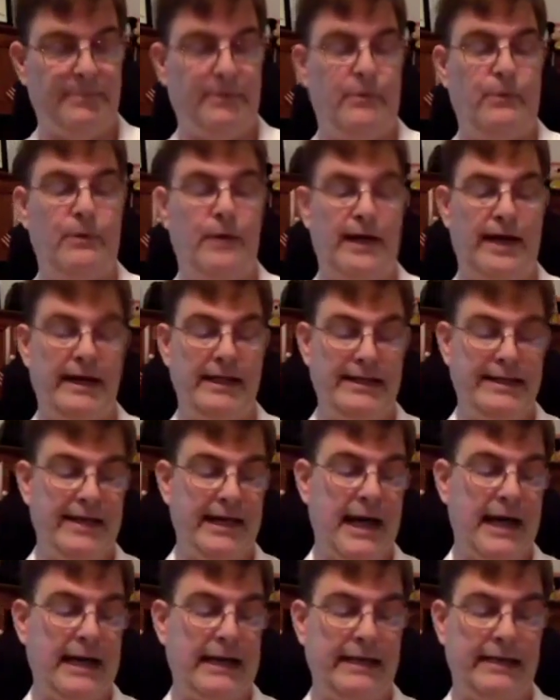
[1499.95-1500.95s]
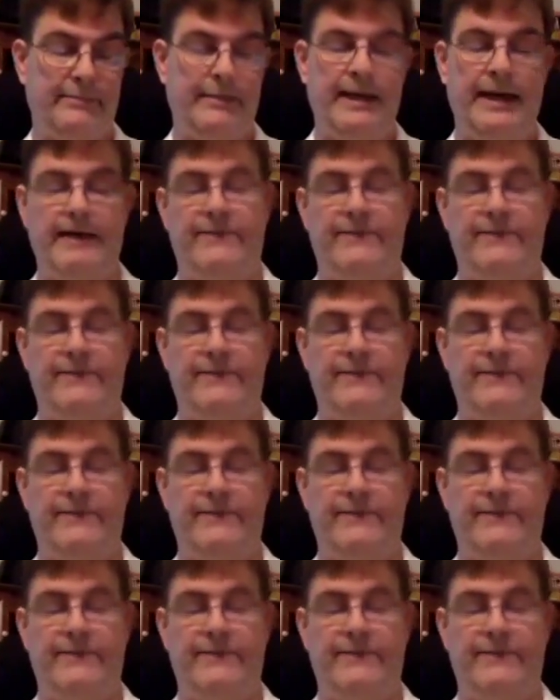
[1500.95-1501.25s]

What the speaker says: Parade dining pack,